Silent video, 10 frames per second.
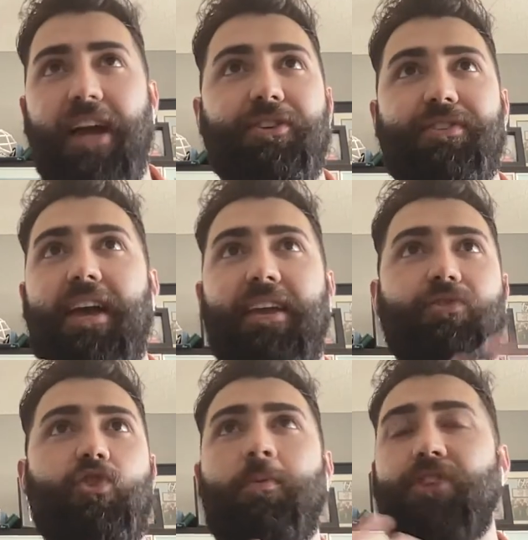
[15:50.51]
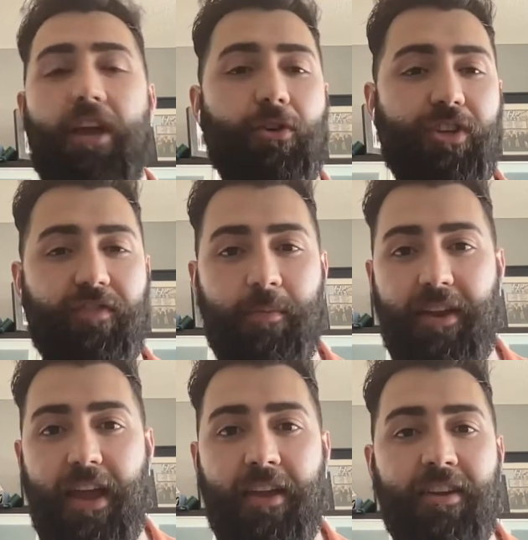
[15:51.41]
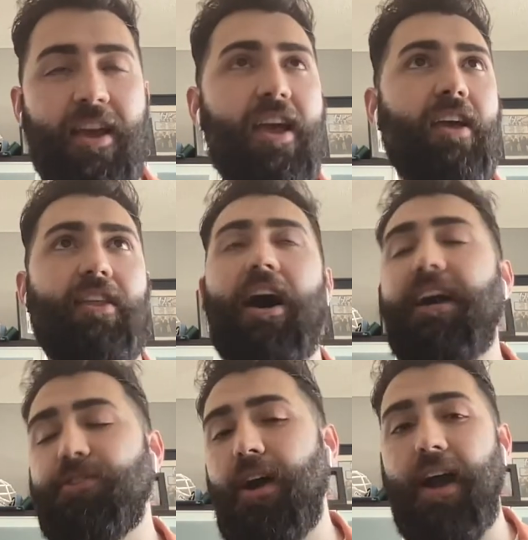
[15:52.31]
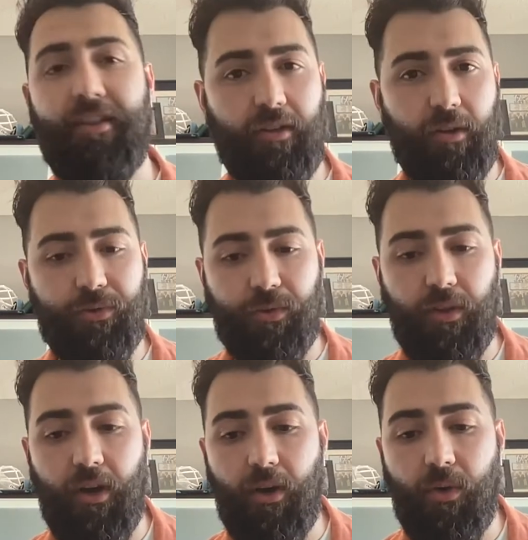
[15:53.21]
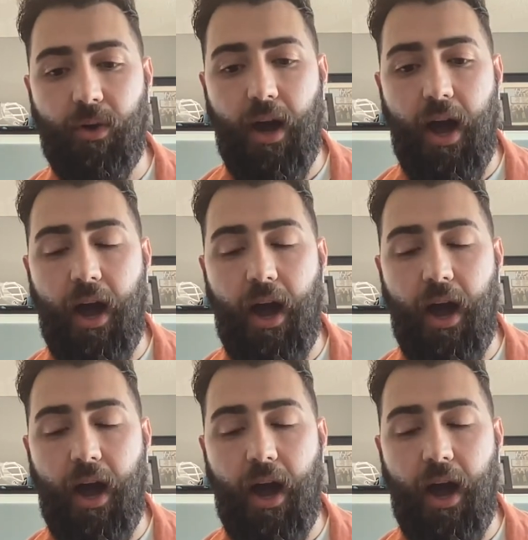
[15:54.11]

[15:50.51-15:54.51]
I get so much energy from it, and the highs are high, the lows are low.